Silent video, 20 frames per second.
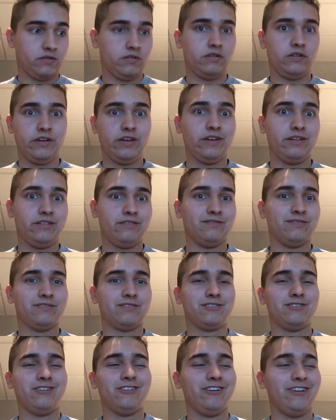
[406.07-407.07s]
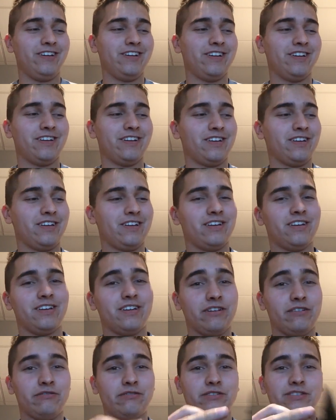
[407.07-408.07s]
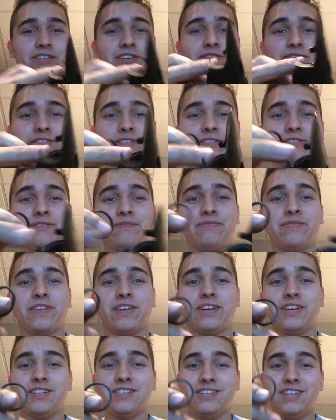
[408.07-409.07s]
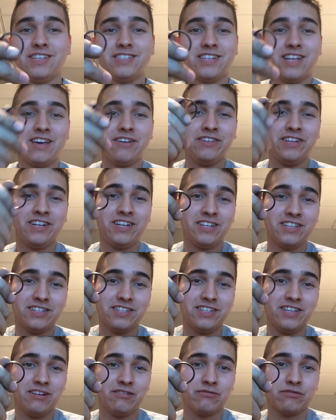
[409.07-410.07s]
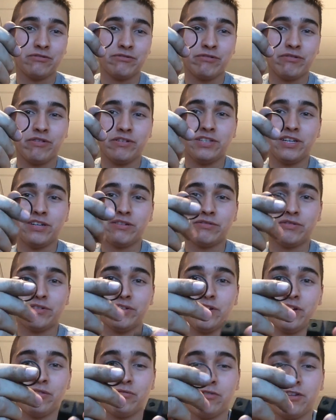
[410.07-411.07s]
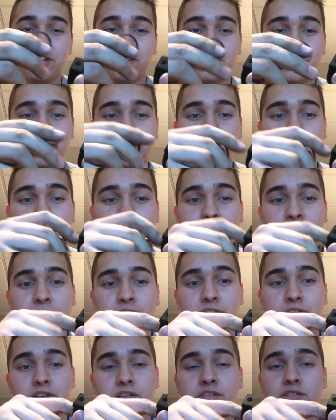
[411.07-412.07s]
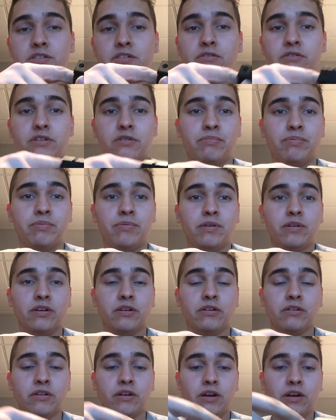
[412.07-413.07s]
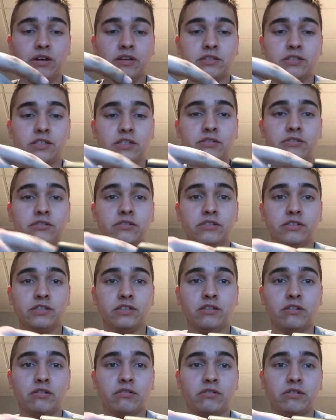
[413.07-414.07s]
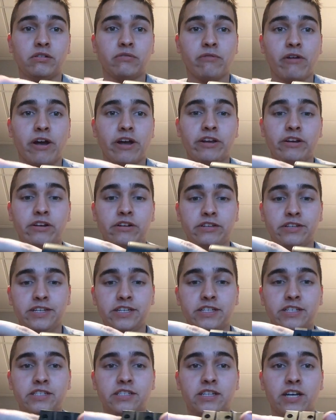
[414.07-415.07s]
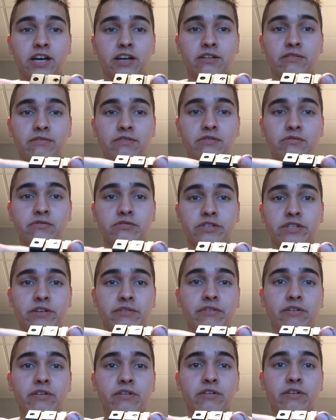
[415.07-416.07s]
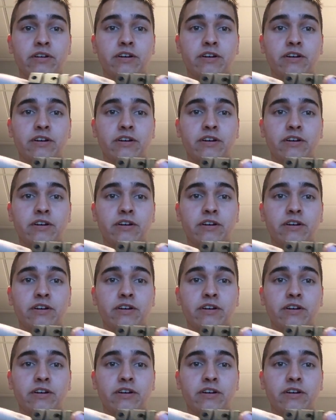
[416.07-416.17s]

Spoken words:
again, sorry, receiver doesn't have any of the Delrin rings in there, so your cylinder is literally riding on the inside of this receiver.